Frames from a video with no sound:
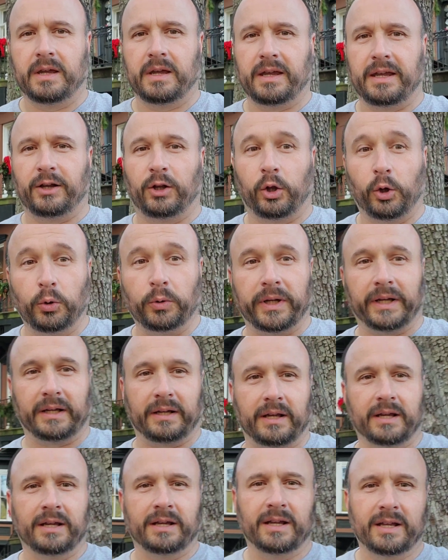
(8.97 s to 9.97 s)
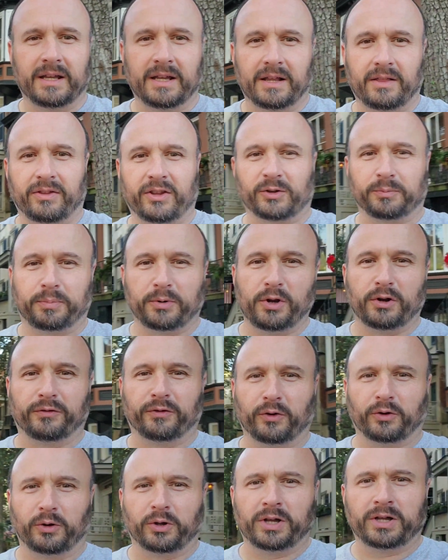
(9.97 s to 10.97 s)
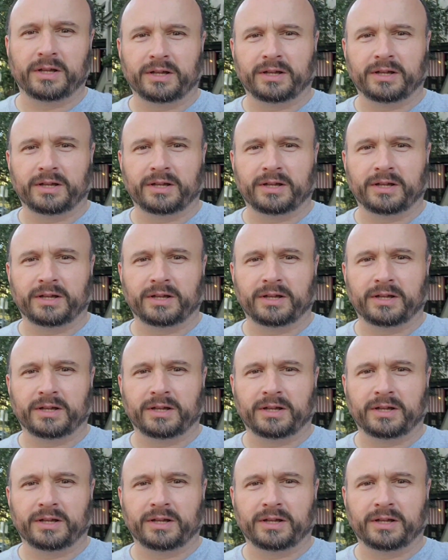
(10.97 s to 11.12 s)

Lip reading: including this beautiful